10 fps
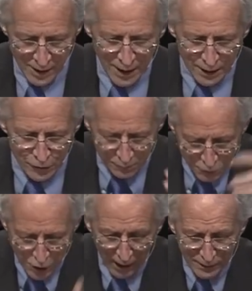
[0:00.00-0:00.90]
He
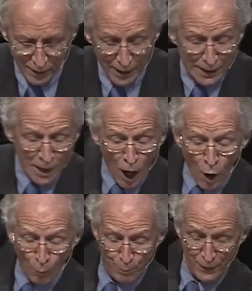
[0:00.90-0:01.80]
subjected it in
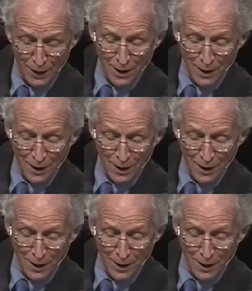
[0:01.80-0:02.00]
hope